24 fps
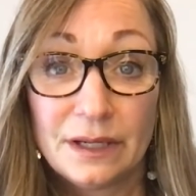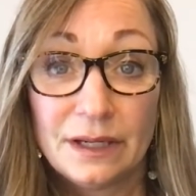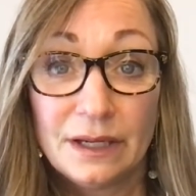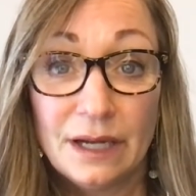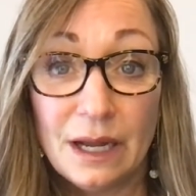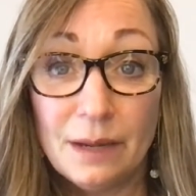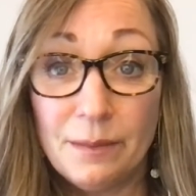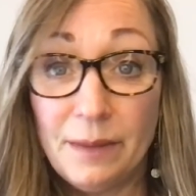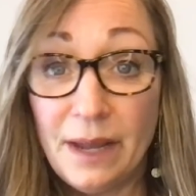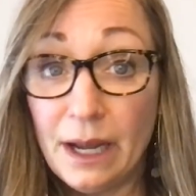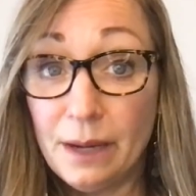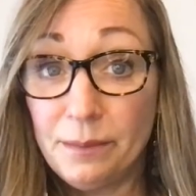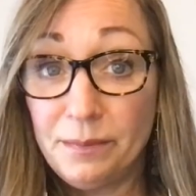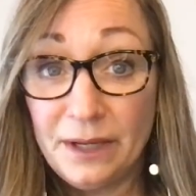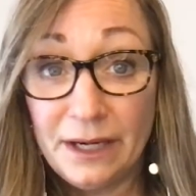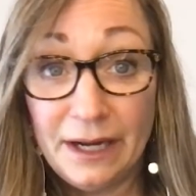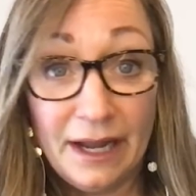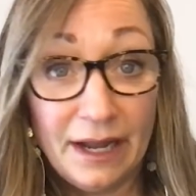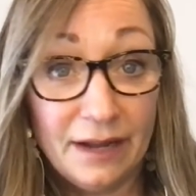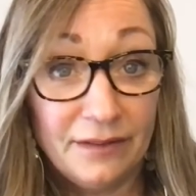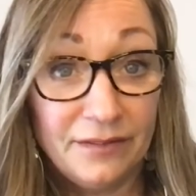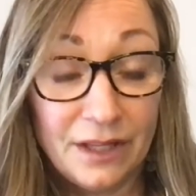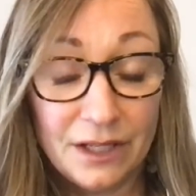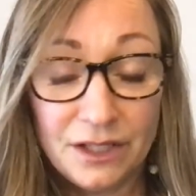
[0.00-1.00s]
I'm happy to
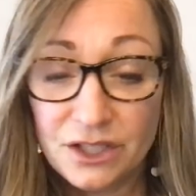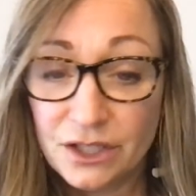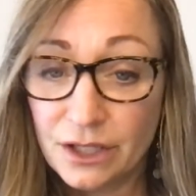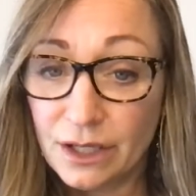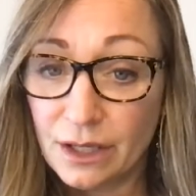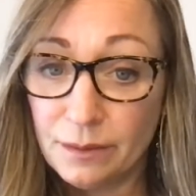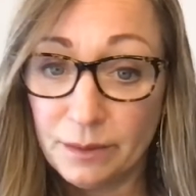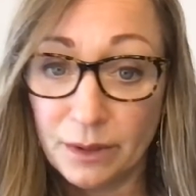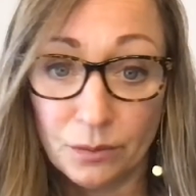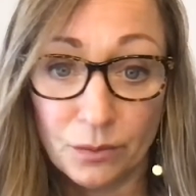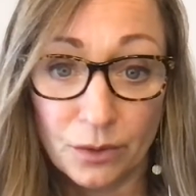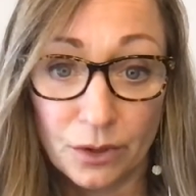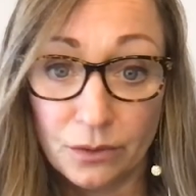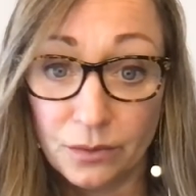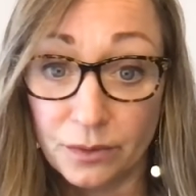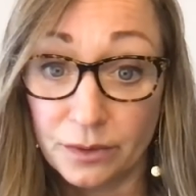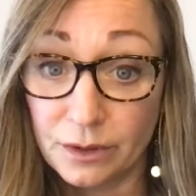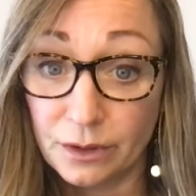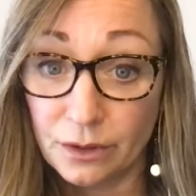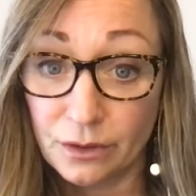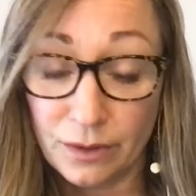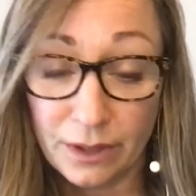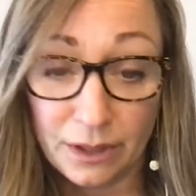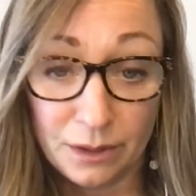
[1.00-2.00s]
have that job. I work with
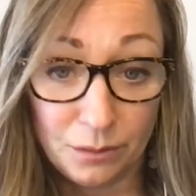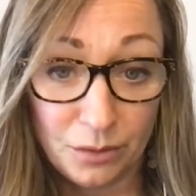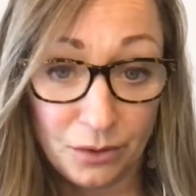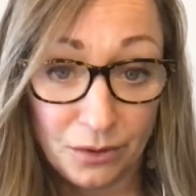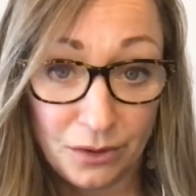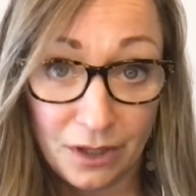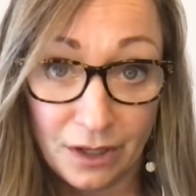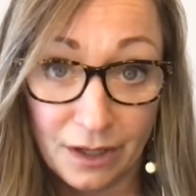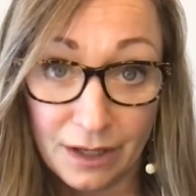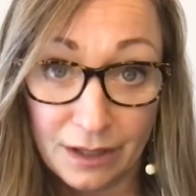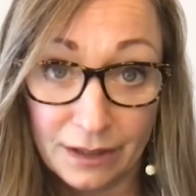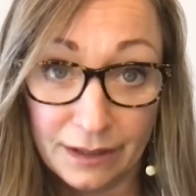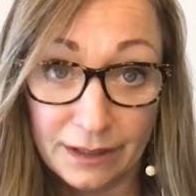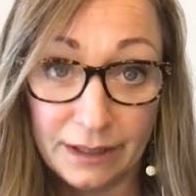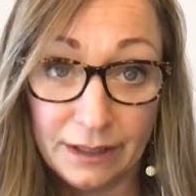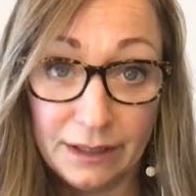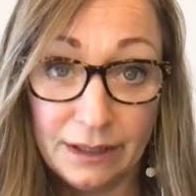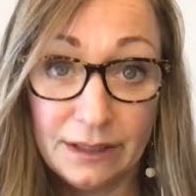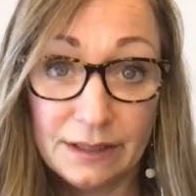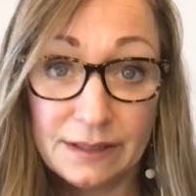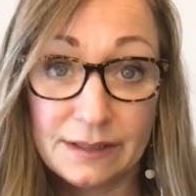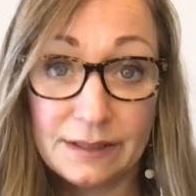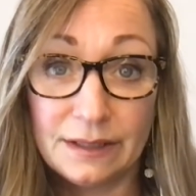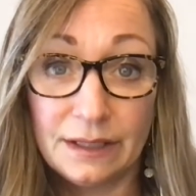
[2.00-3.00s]
incredible
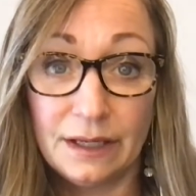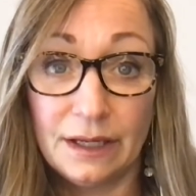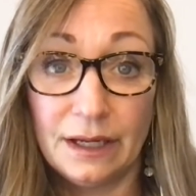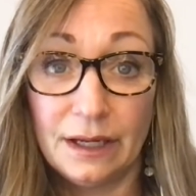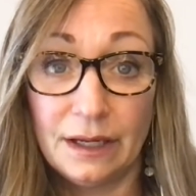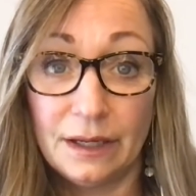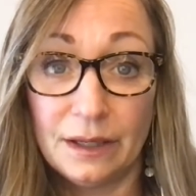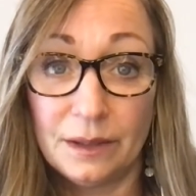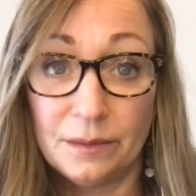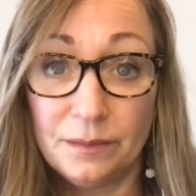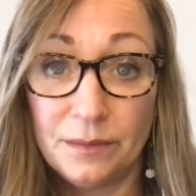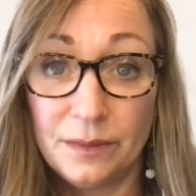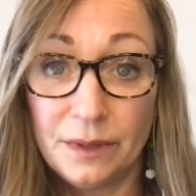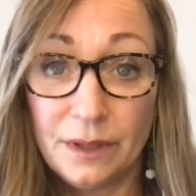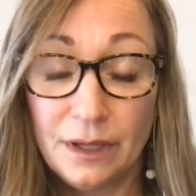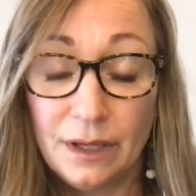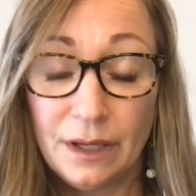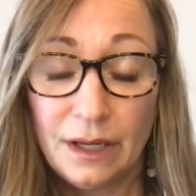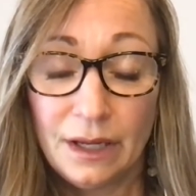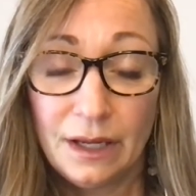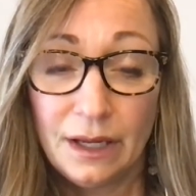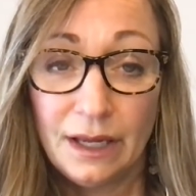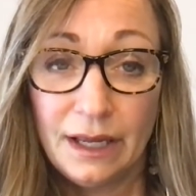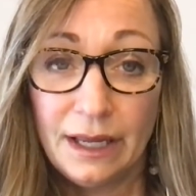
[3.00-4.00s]
colleagues
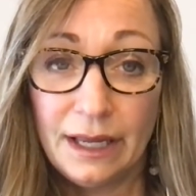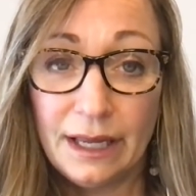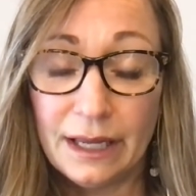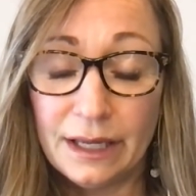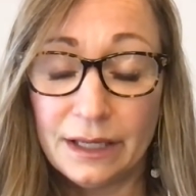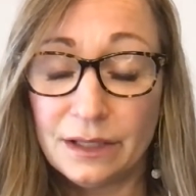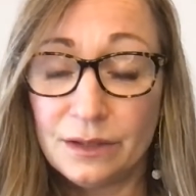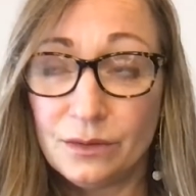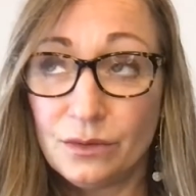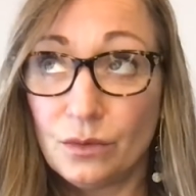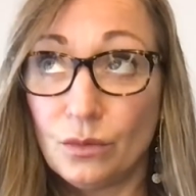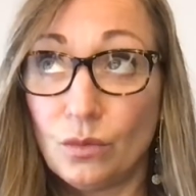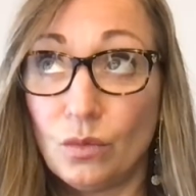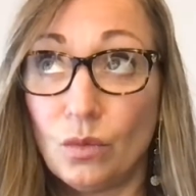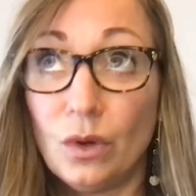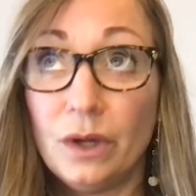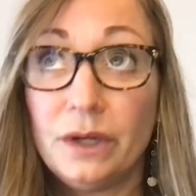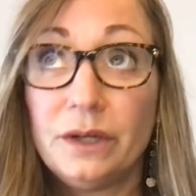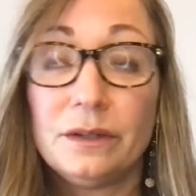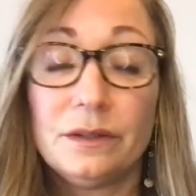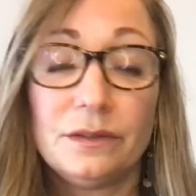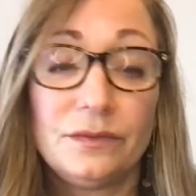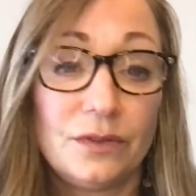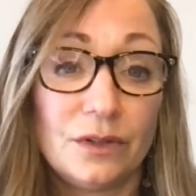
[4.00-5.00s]
and
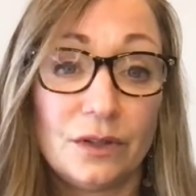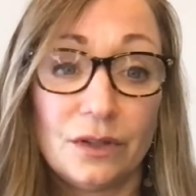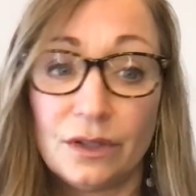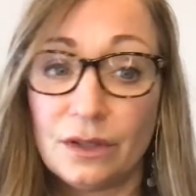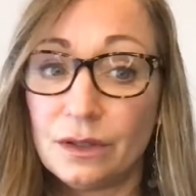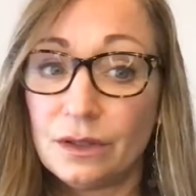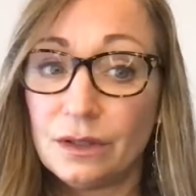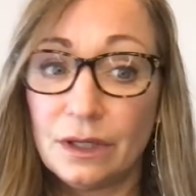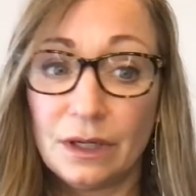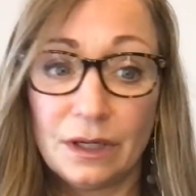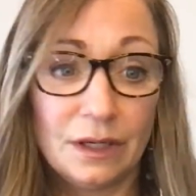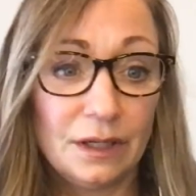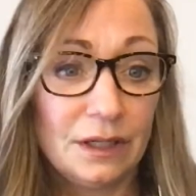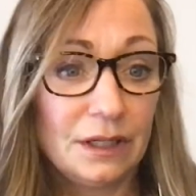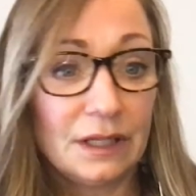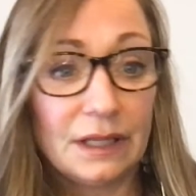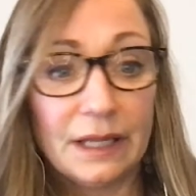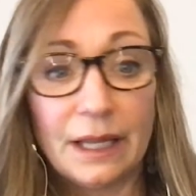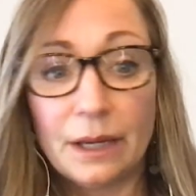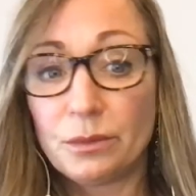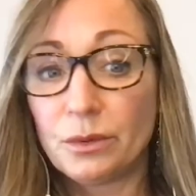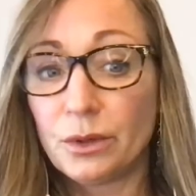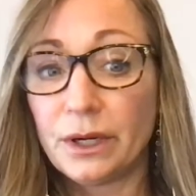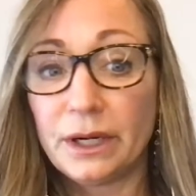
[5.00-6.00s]
wonderful
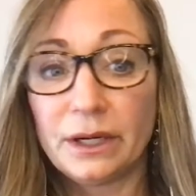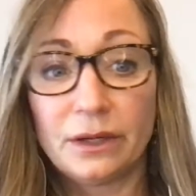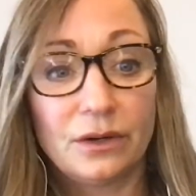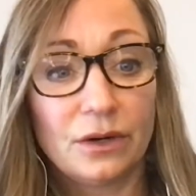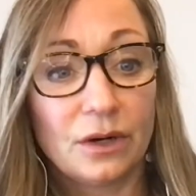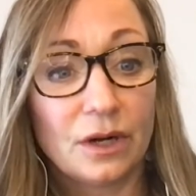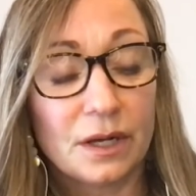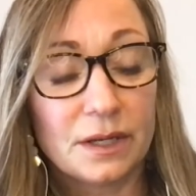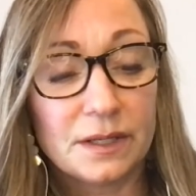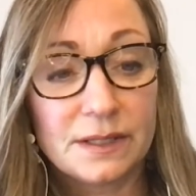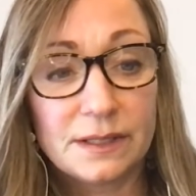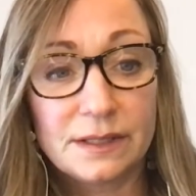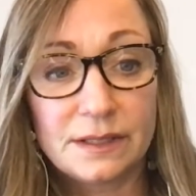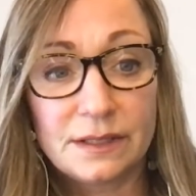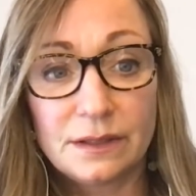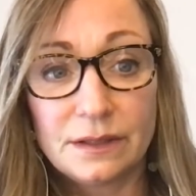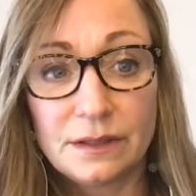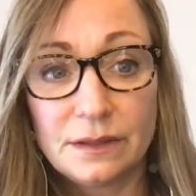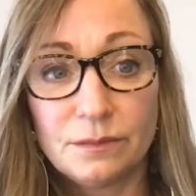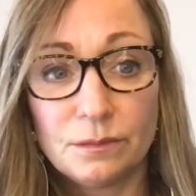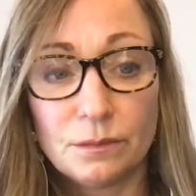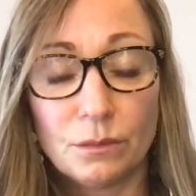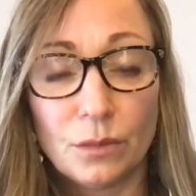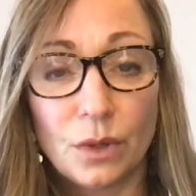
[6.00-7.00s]
collaborate across
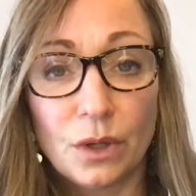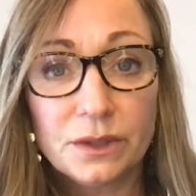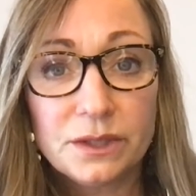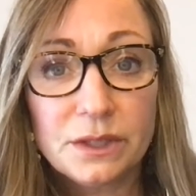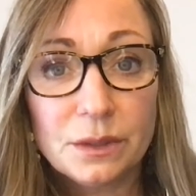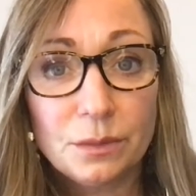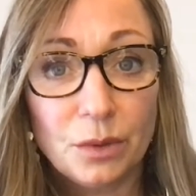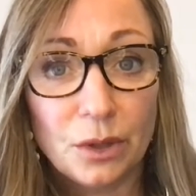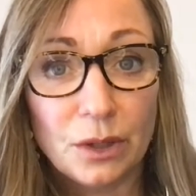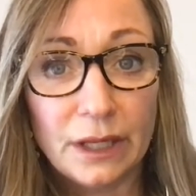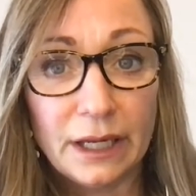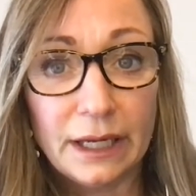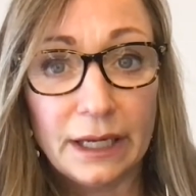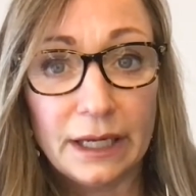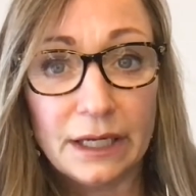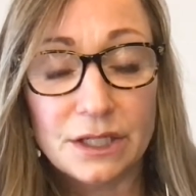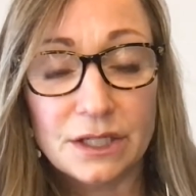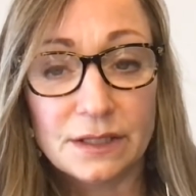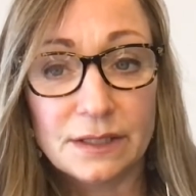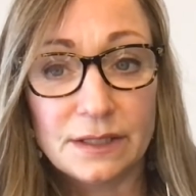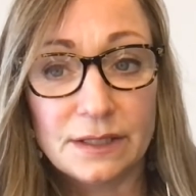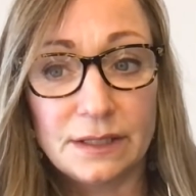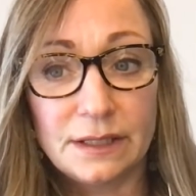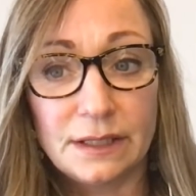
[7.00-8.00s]
multiple
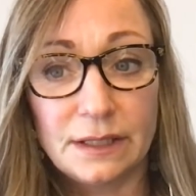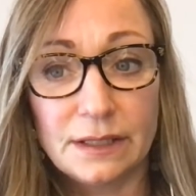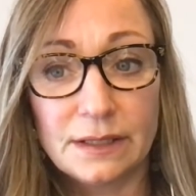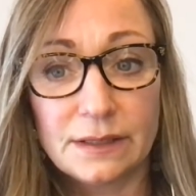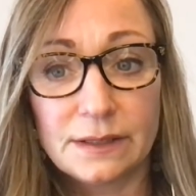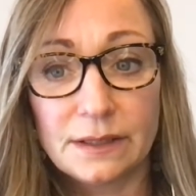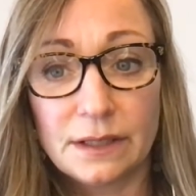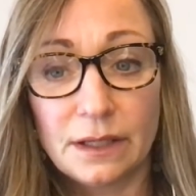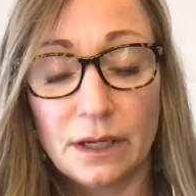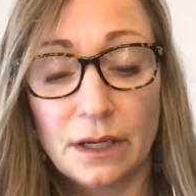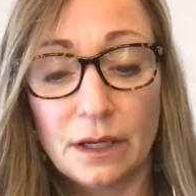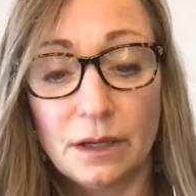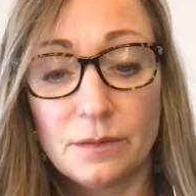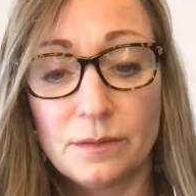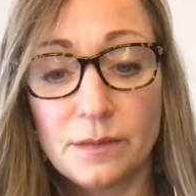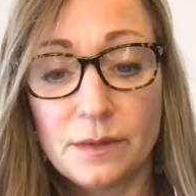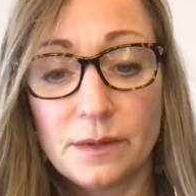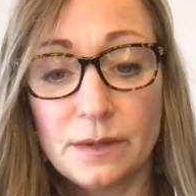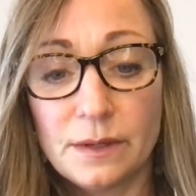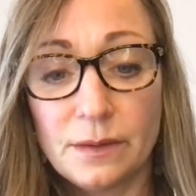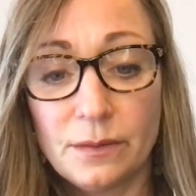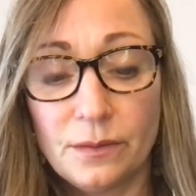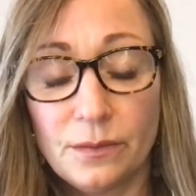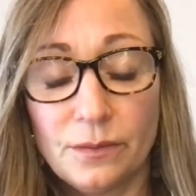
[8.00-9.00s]
agencies
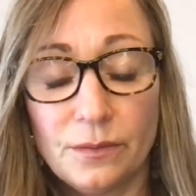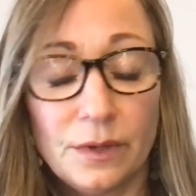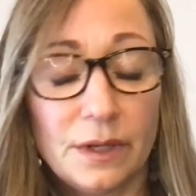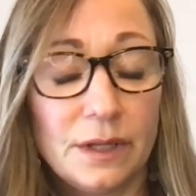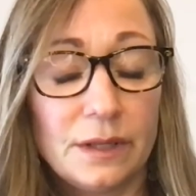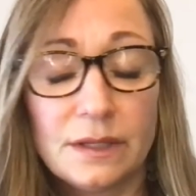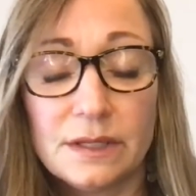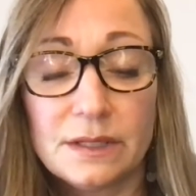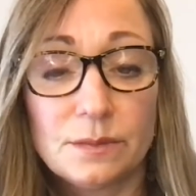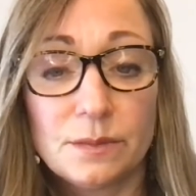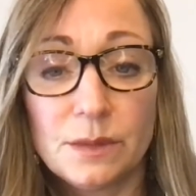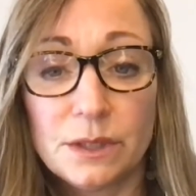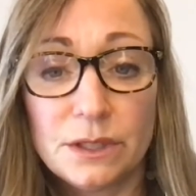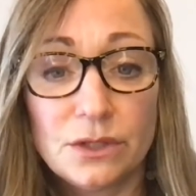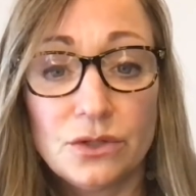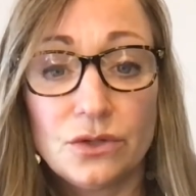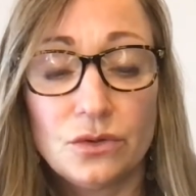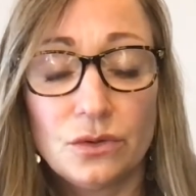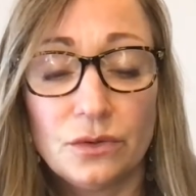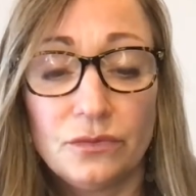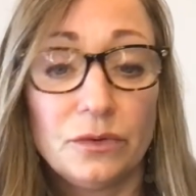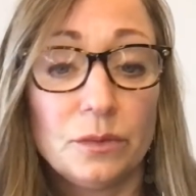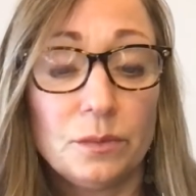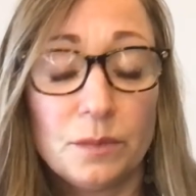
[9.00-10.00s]
in this mission
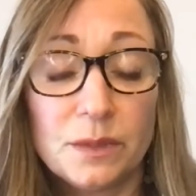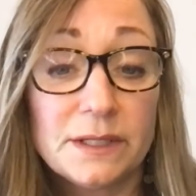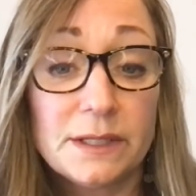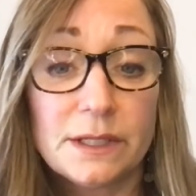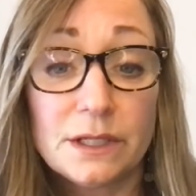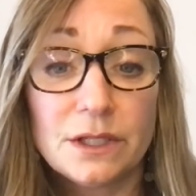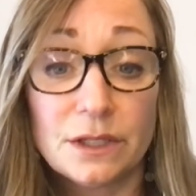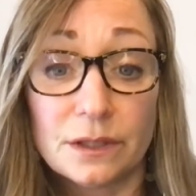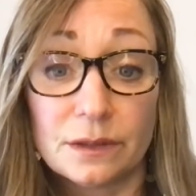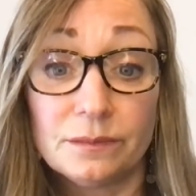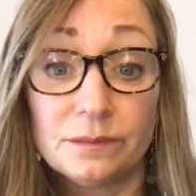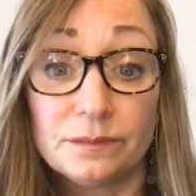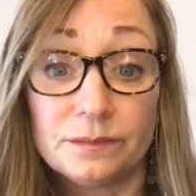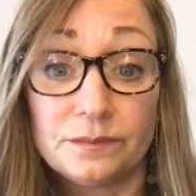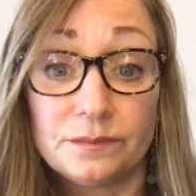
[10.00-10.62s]
driven position.